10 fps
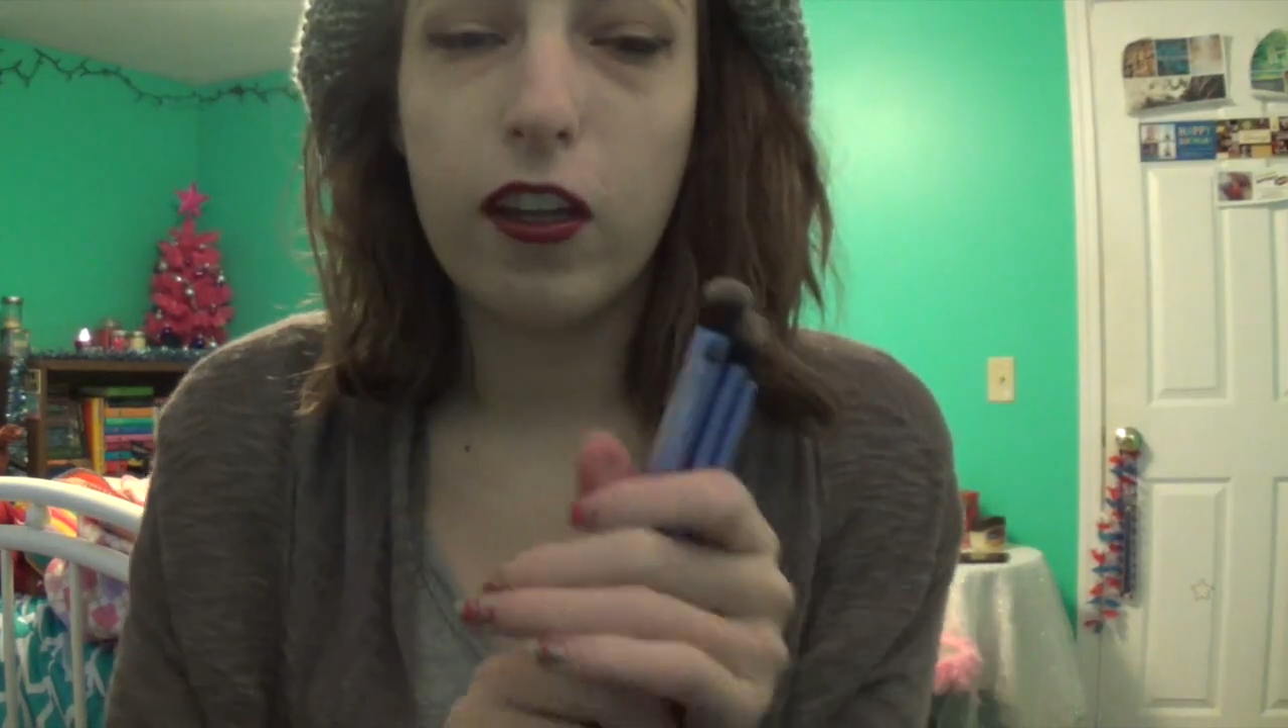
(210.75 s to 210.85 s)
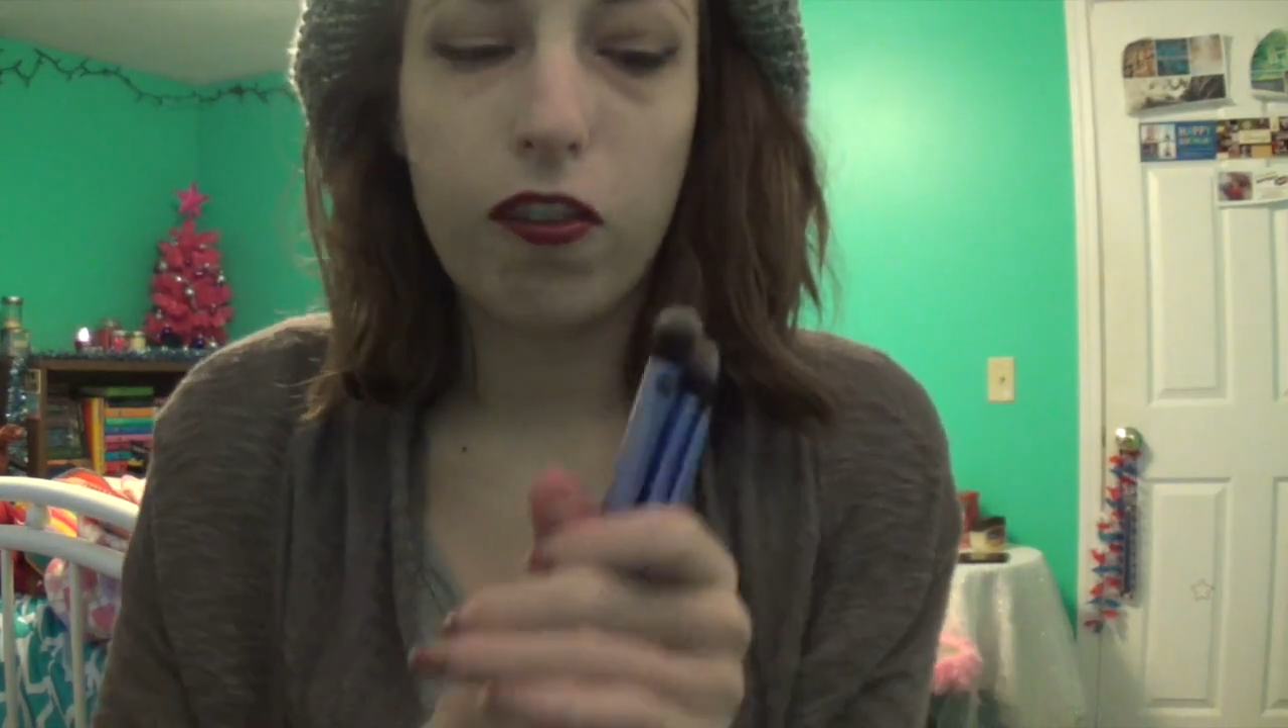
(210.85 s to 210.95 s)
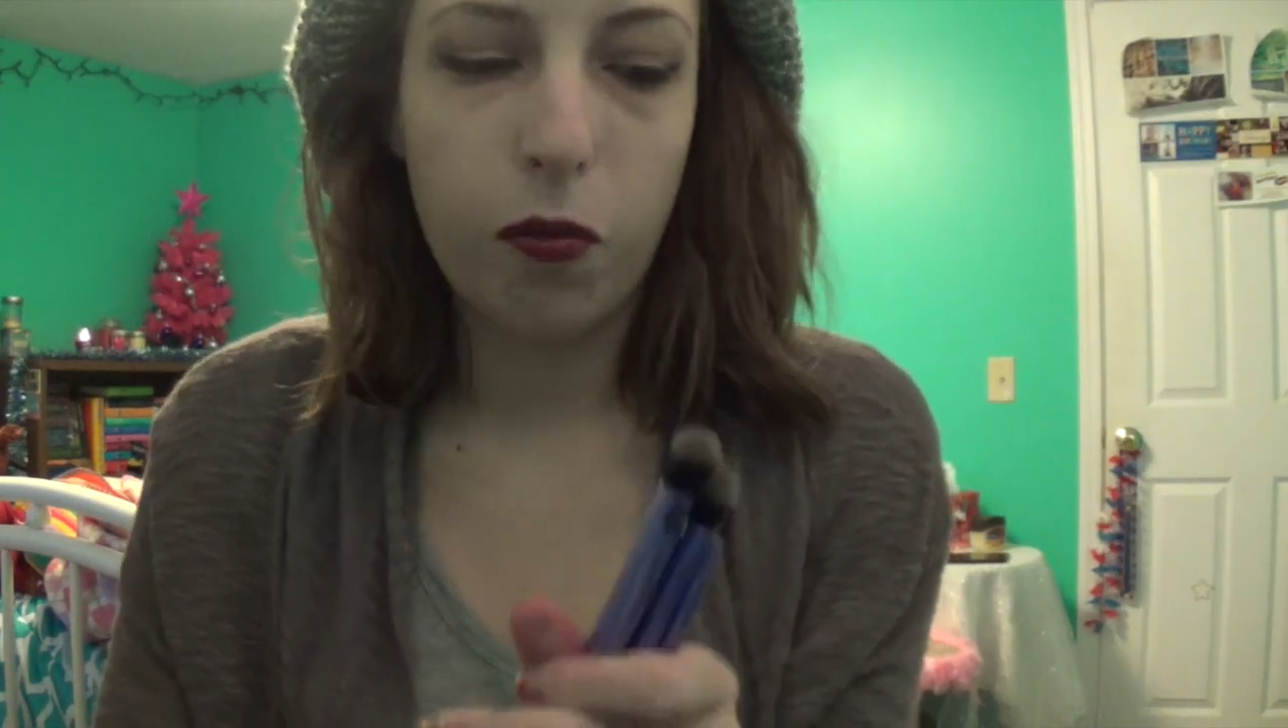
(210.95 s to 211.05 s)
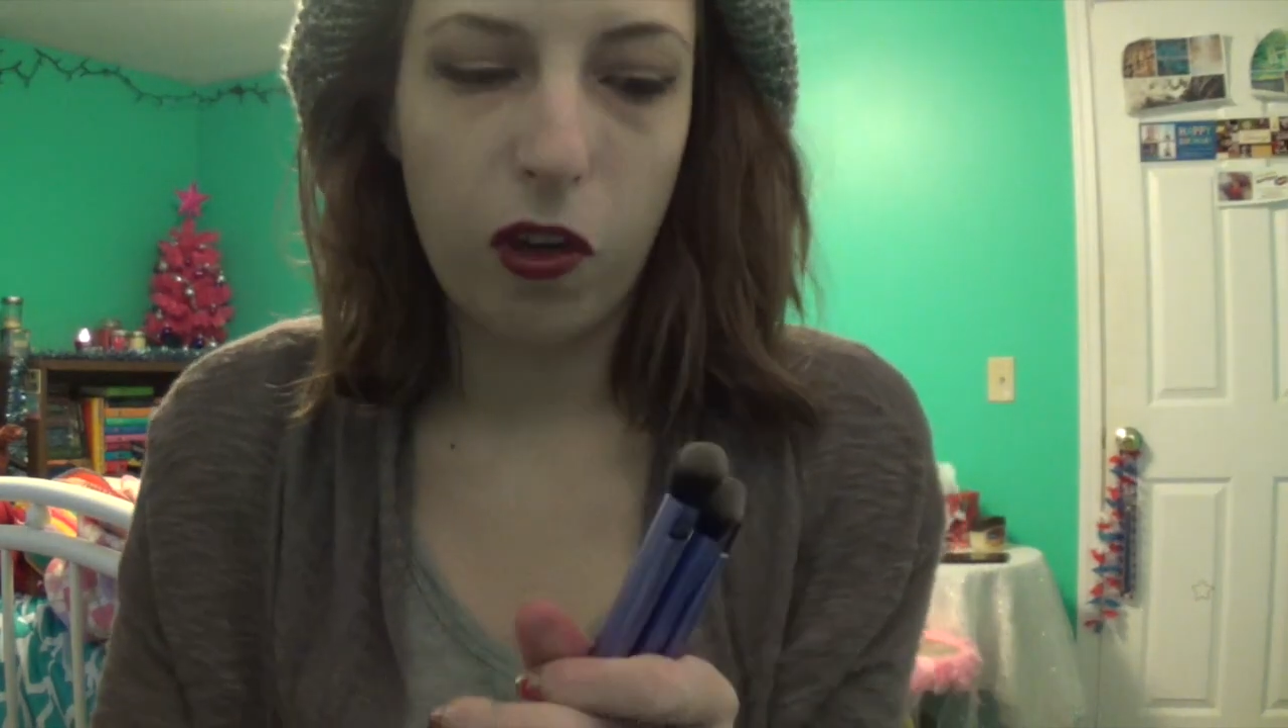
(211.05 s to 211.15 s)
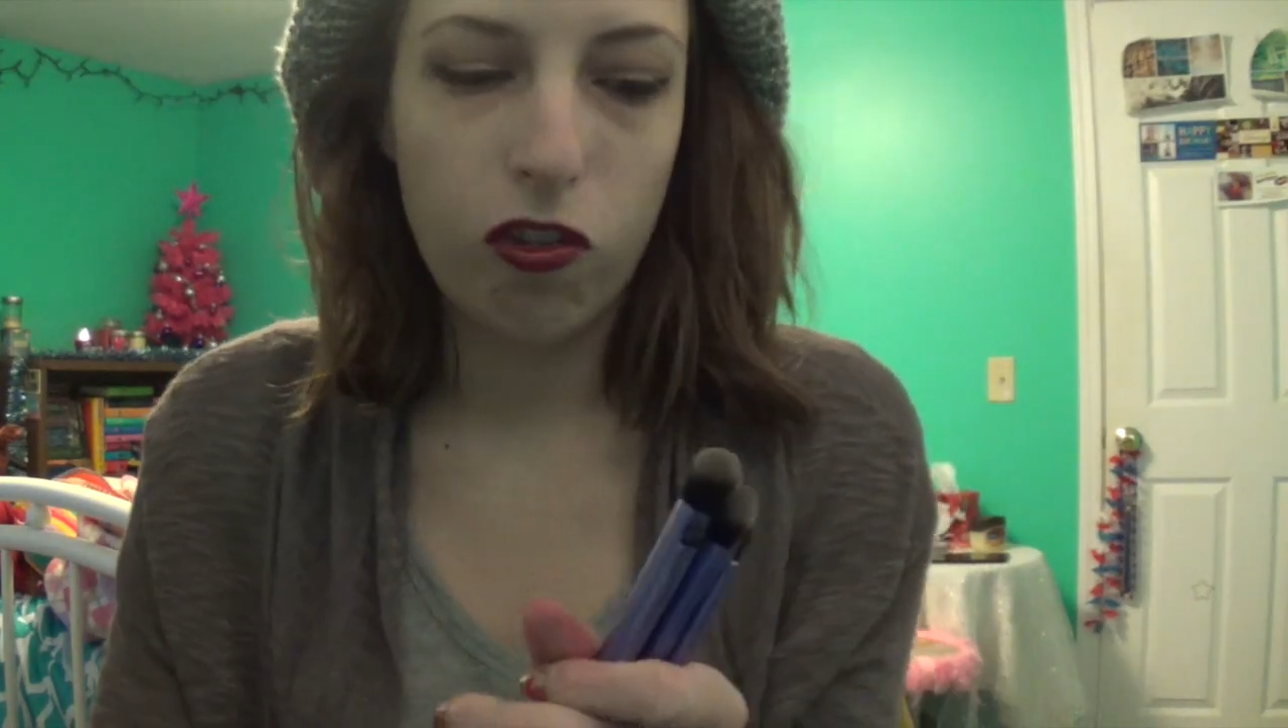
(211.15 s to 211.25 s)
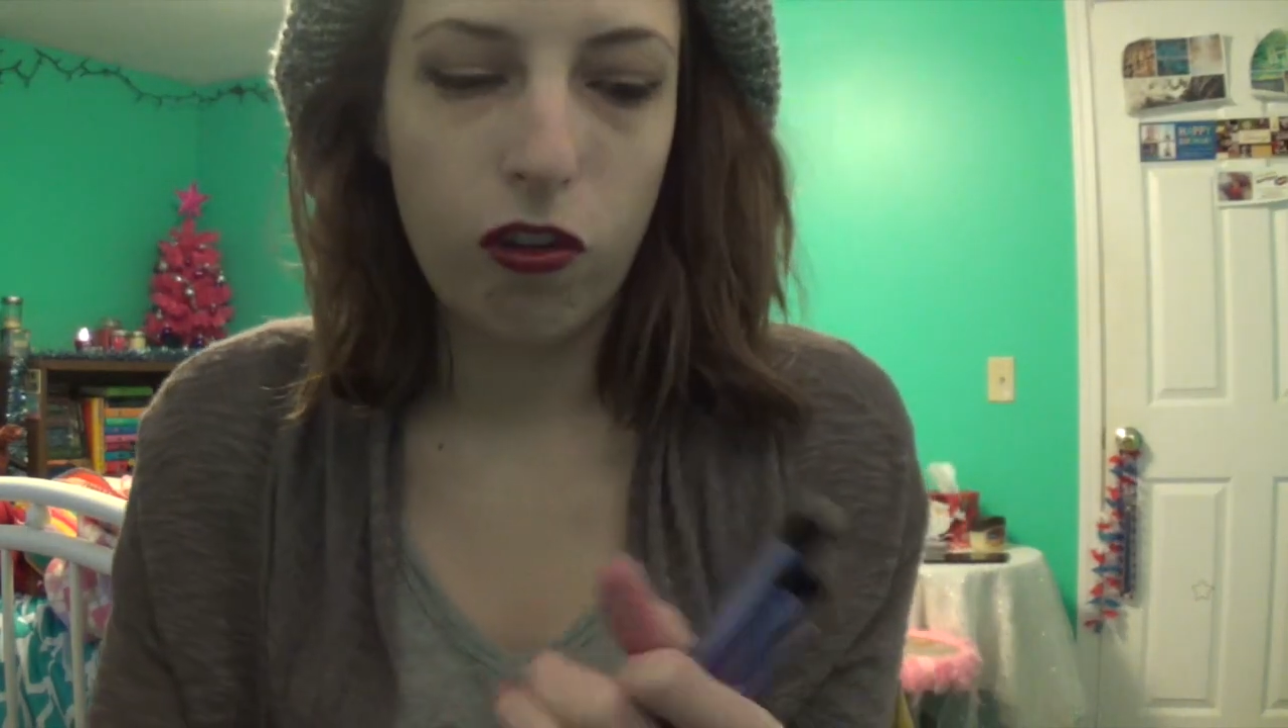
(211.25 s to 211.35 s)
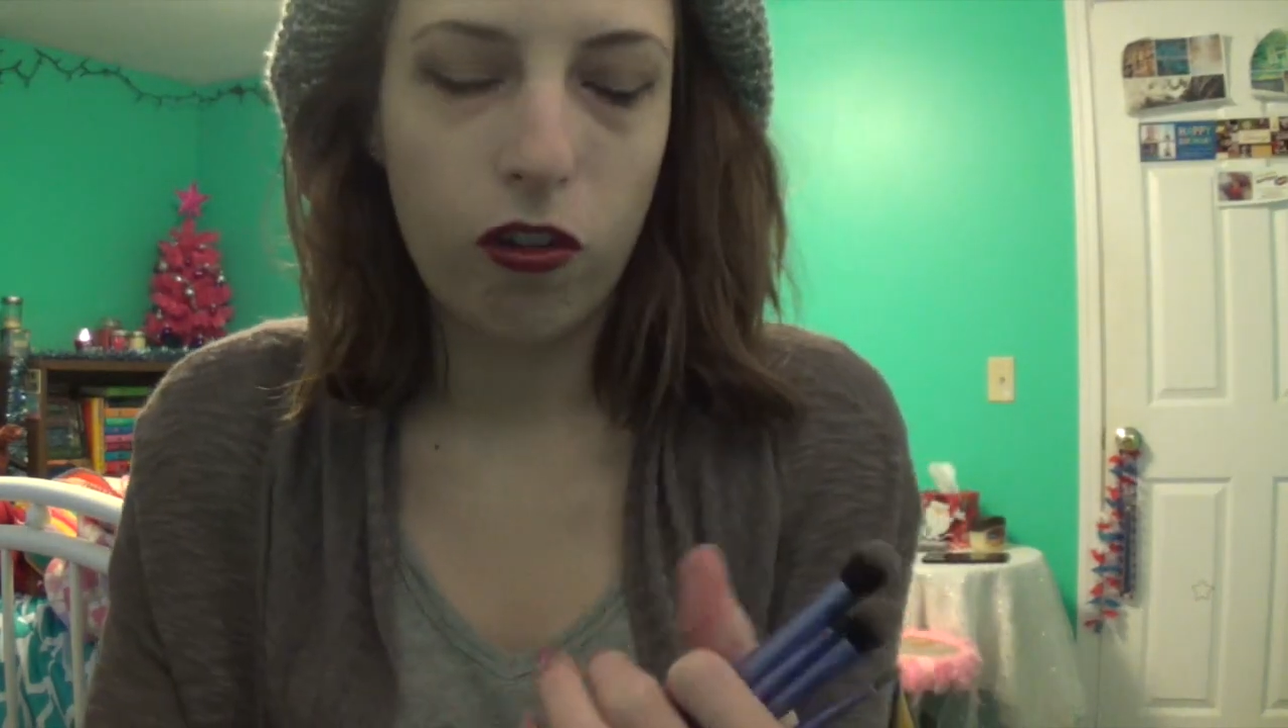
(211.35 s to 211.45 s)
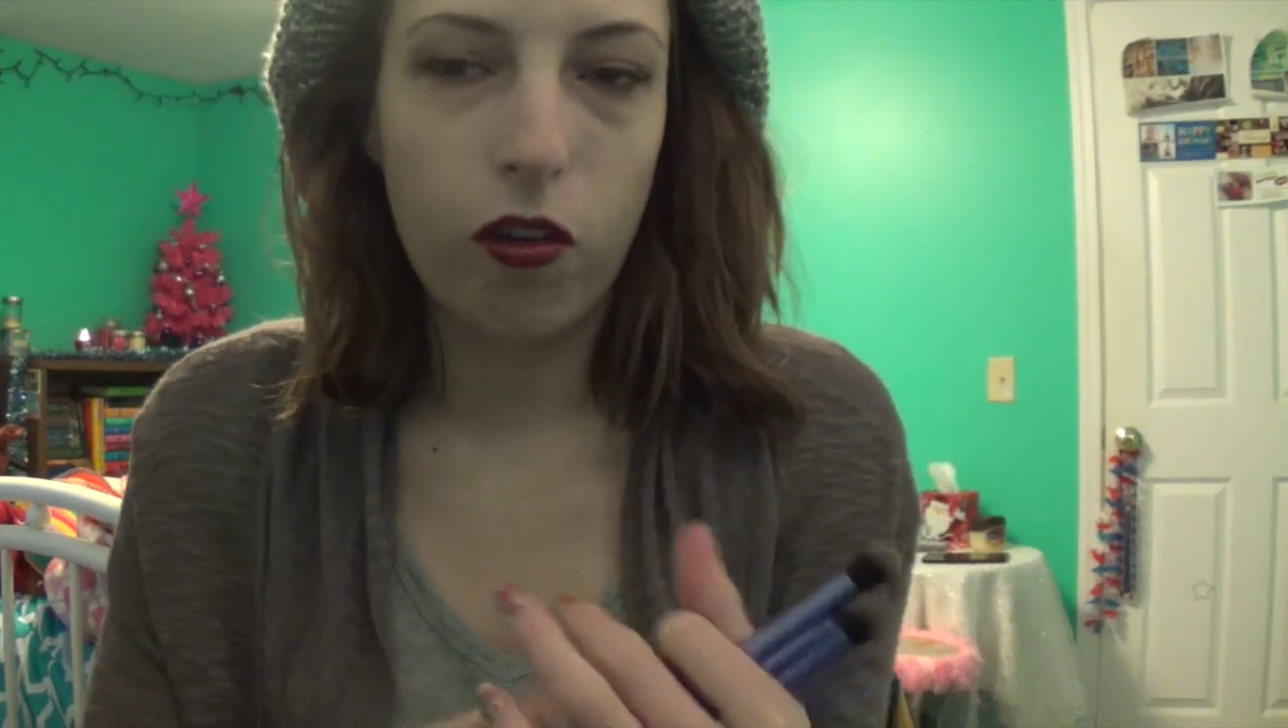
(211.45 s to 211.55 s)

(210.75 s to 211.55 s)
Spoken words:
and these brushes